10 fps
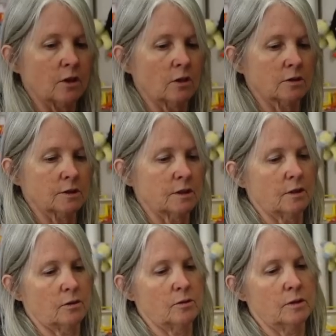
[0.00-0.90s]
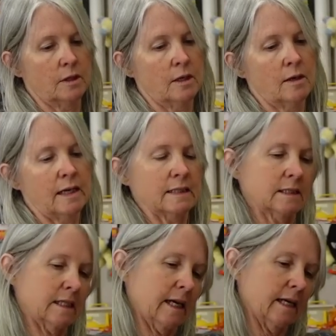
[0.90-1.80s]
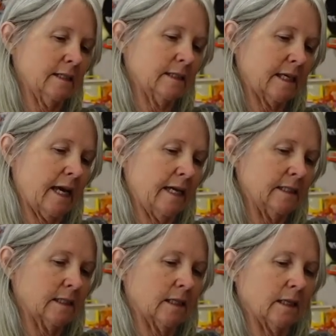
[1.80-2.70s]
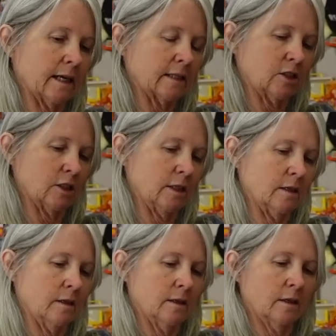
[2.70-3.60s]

also. It says Kay's Collection,